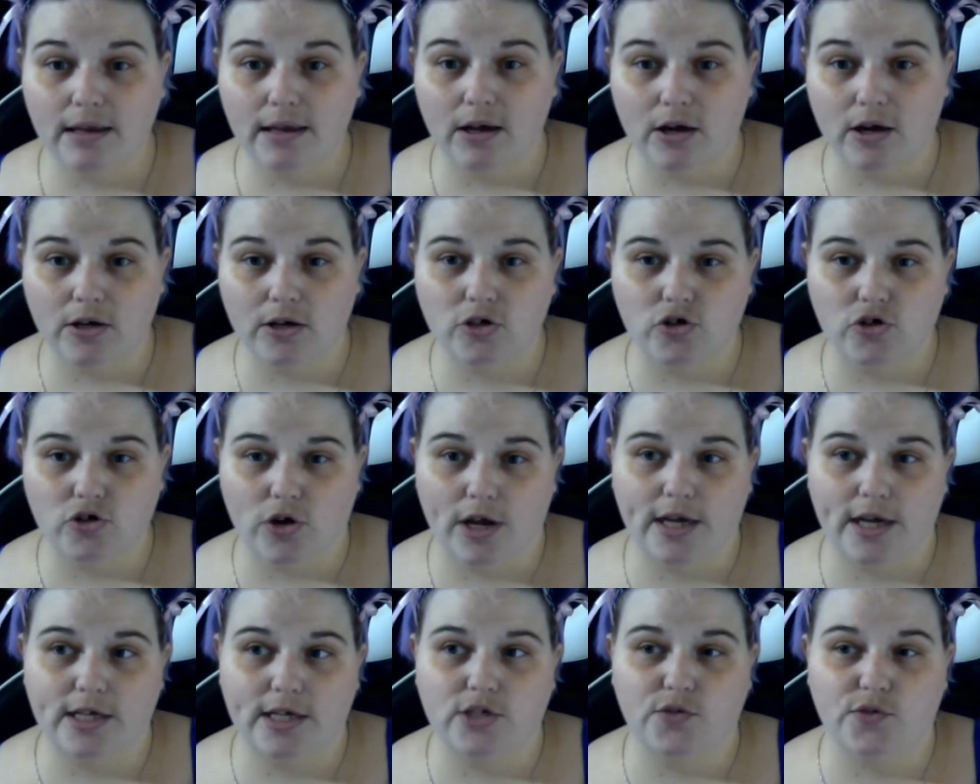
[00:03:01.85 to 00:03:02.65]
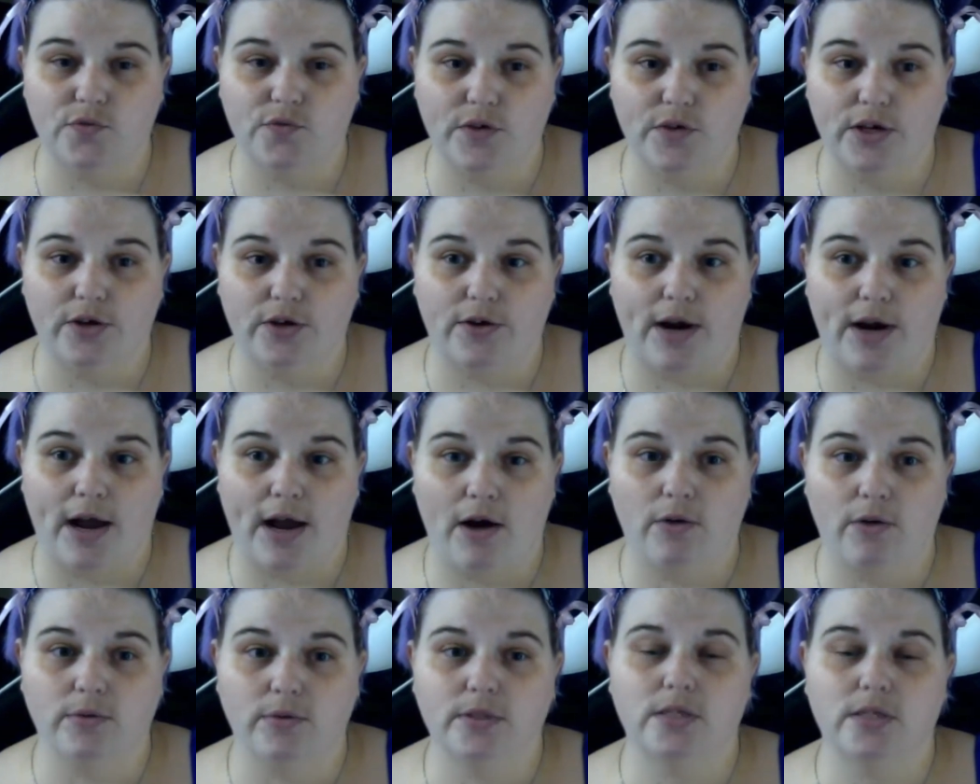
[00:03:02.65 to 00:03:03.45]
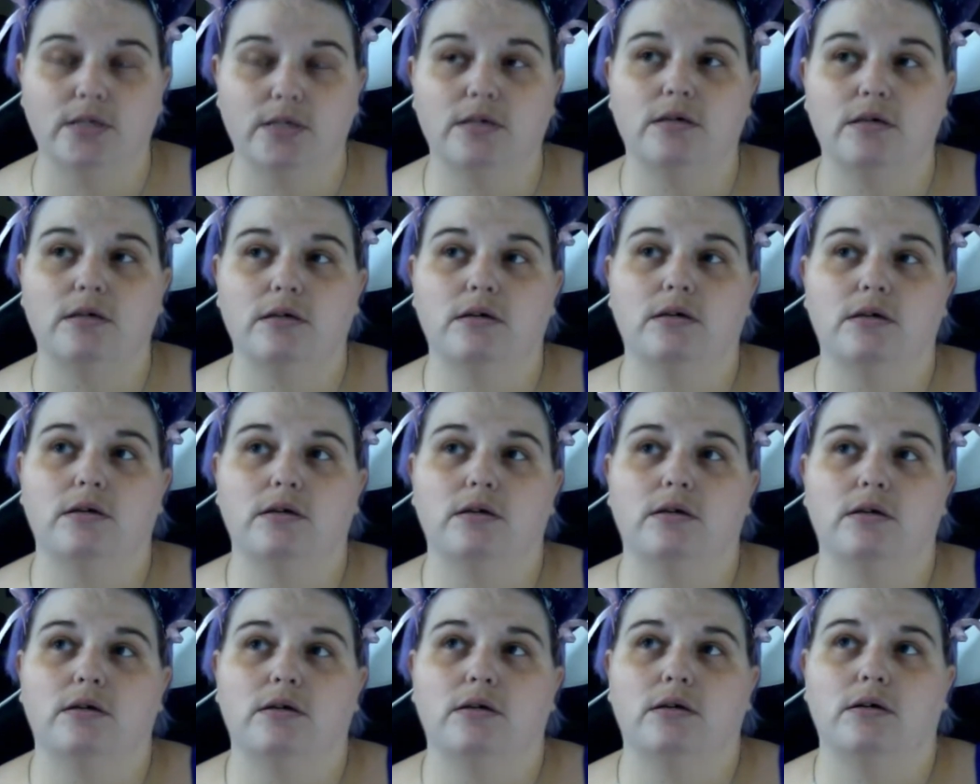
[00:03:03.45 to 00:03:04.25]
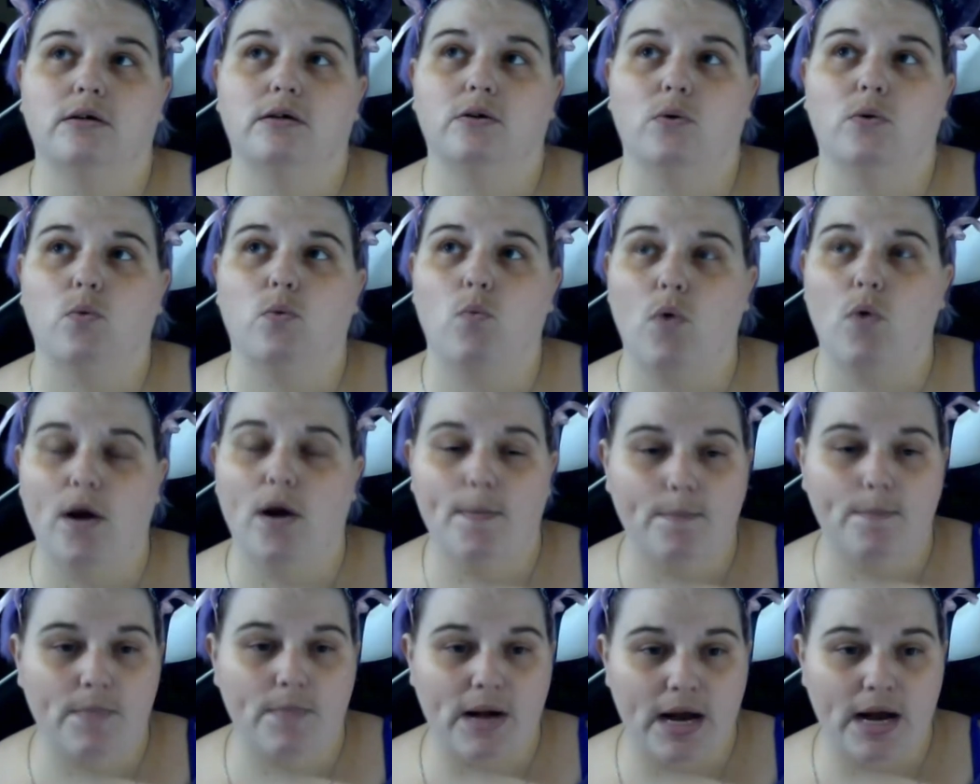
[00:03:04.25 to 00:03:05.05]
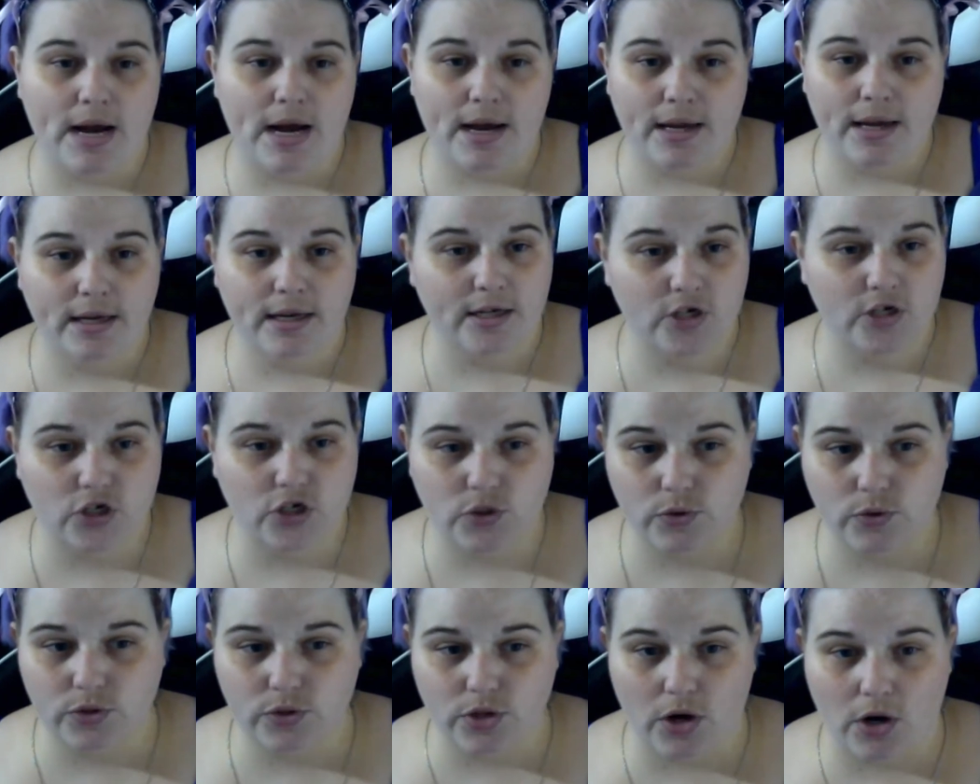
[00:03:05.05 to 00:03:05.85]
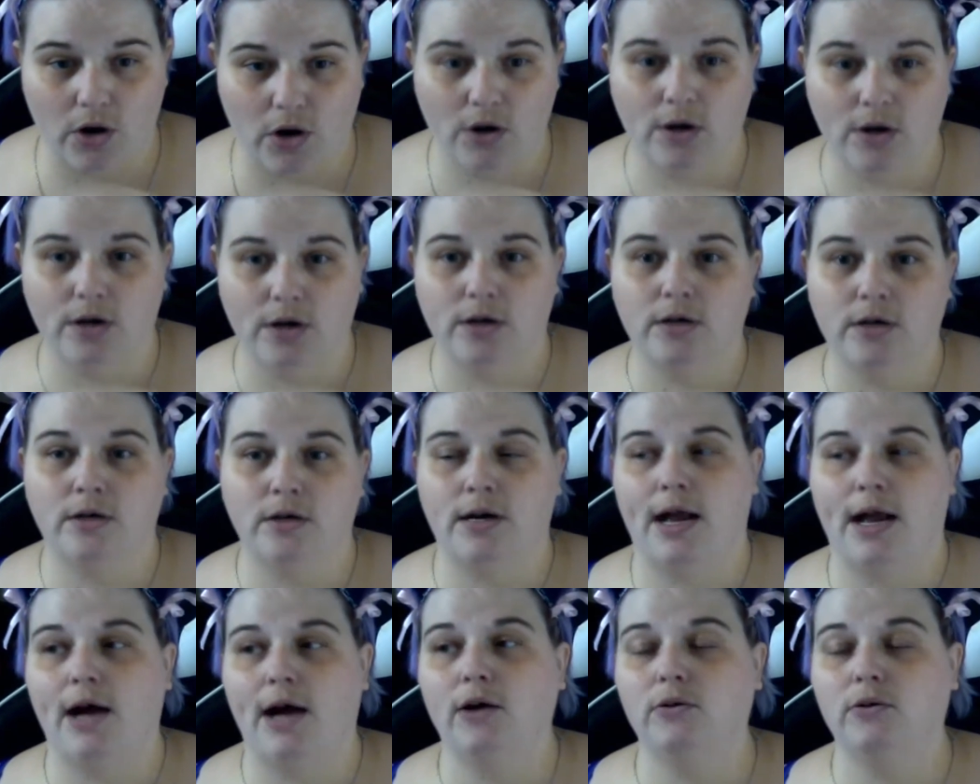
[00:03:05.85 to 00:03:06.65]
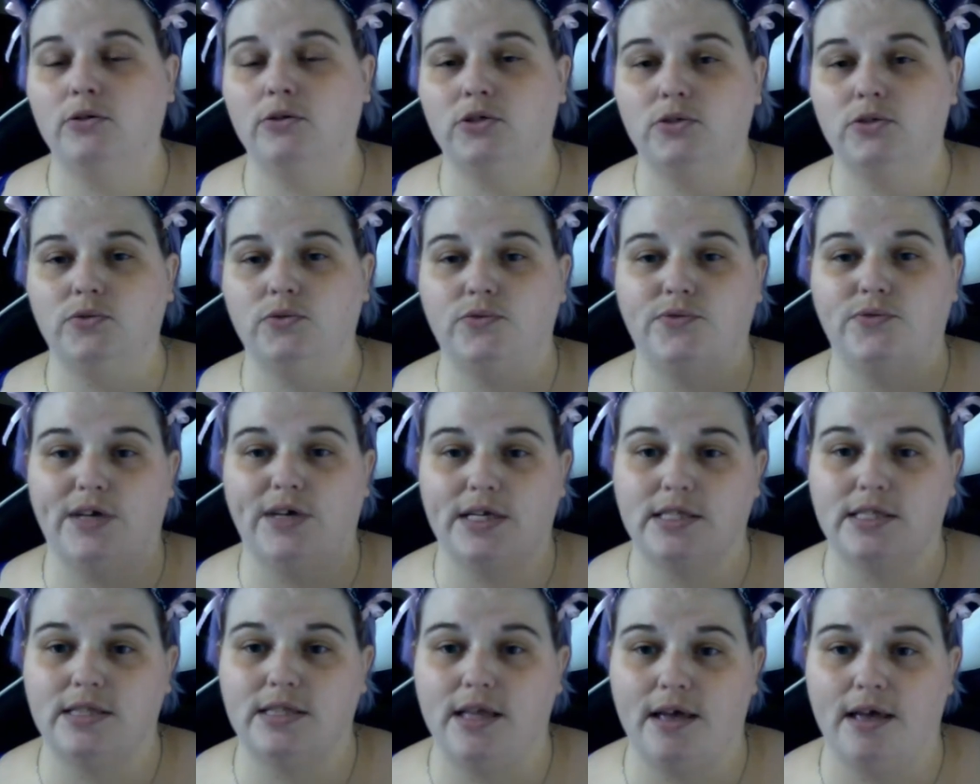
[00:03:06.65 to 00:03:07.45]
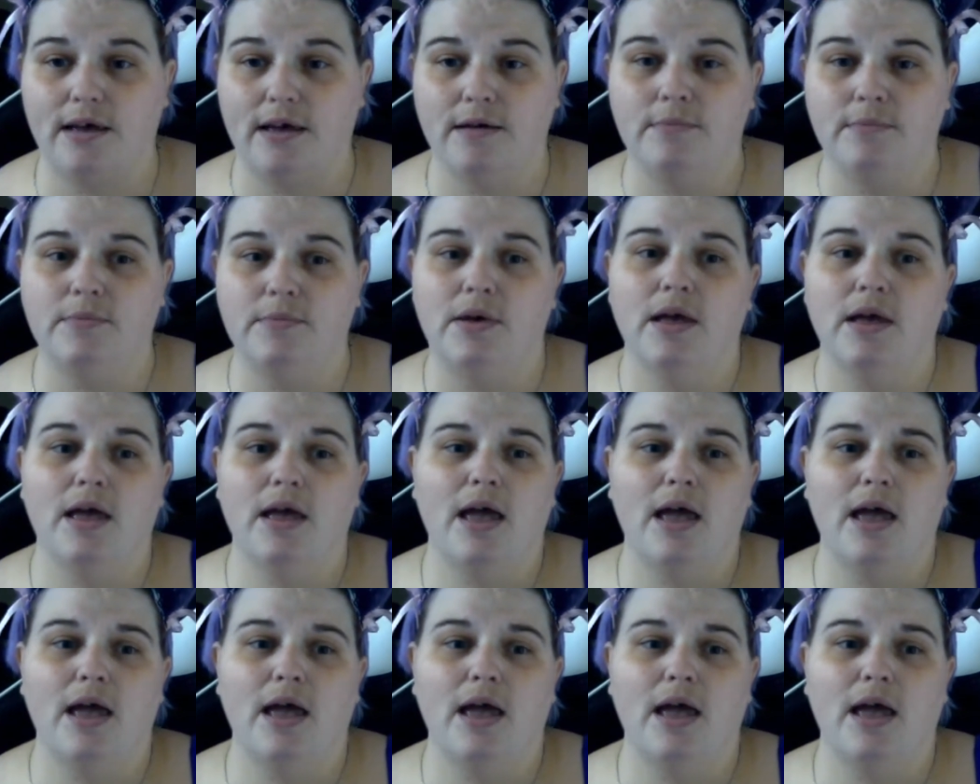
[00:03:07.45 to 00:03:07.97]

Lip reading: on trying to figure out what my issues are, how to fix them,